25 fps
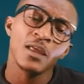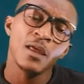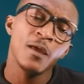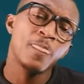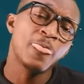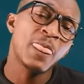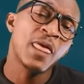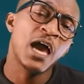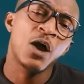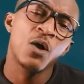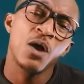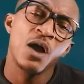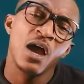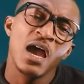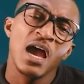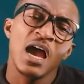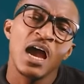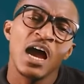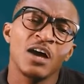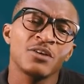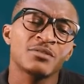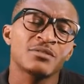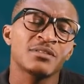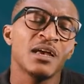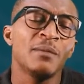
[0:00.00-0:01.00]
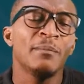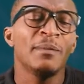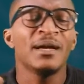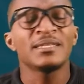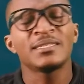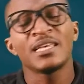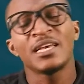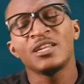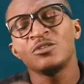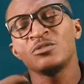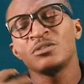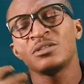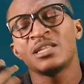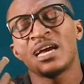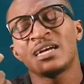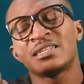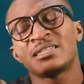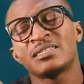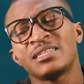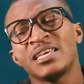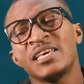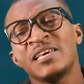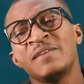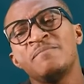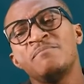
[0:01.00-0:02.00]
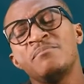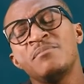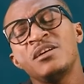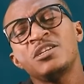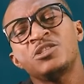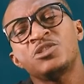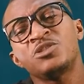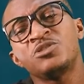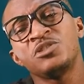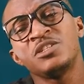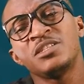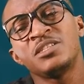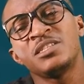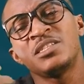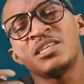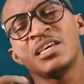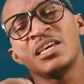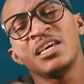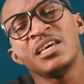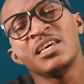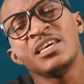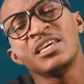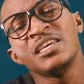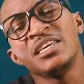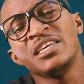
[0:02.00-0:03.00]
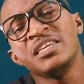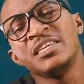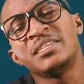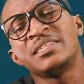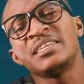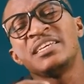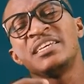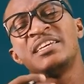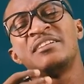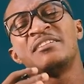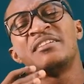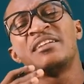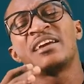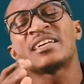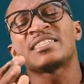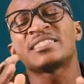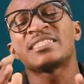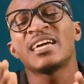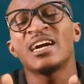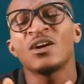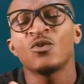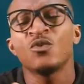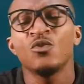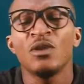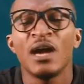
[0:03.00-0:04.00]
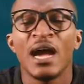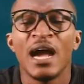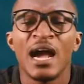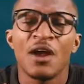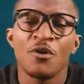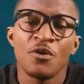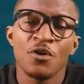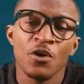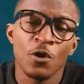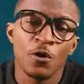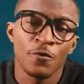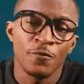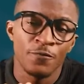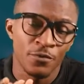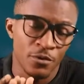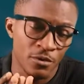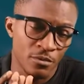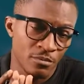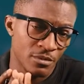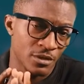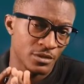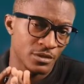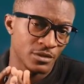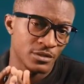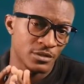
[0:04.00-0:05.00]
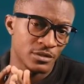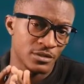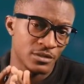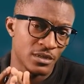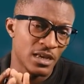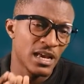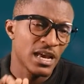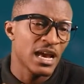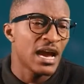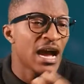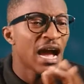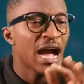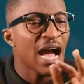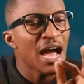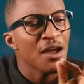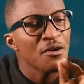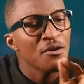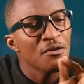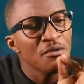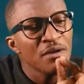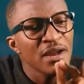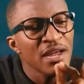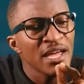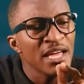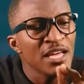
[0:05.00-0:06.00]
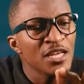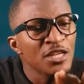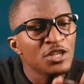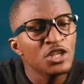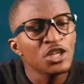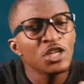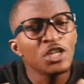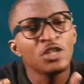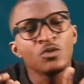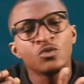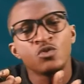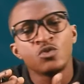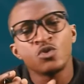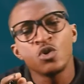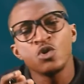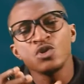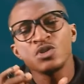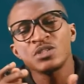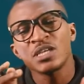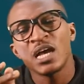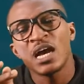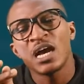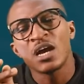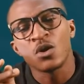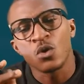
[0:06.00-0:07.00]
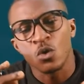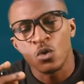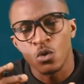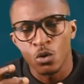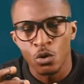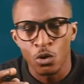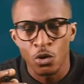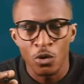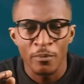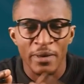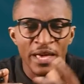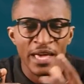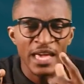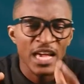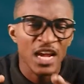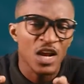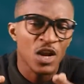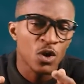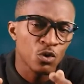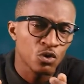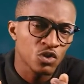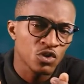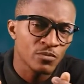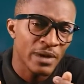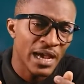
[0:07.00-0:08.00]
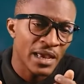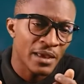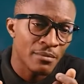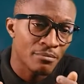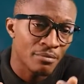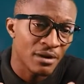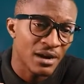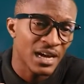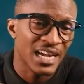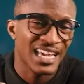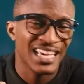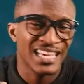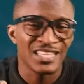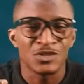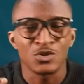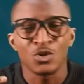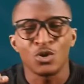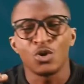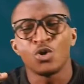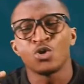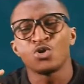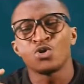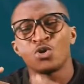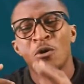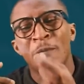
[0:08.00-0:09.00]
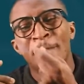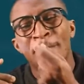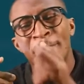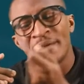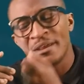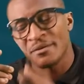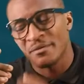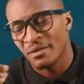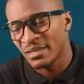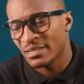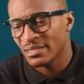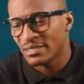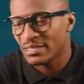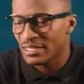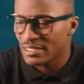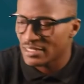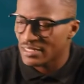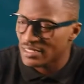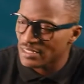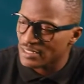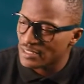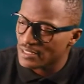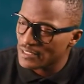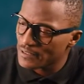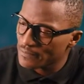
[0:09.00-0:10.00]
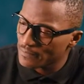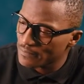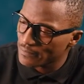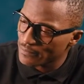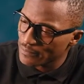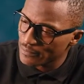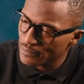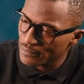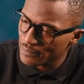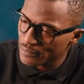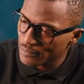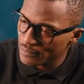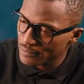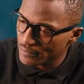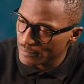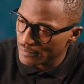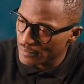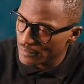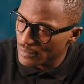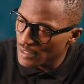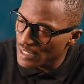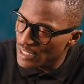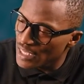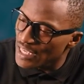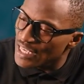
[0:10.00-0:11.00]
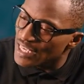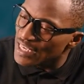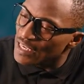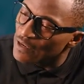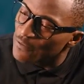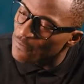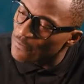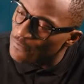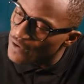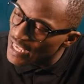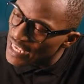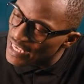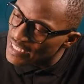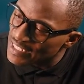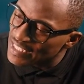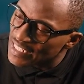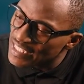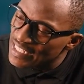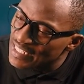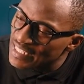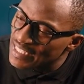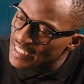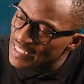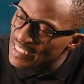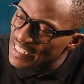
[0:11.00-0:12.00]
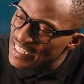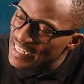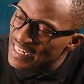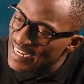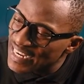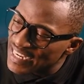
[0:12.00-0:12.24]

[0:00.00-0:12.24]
Now, I'll start by telling you that a matrix is a rectangular array of numbers arranged in rows and columns enclosed by a bracket or your parentheses. First, it is a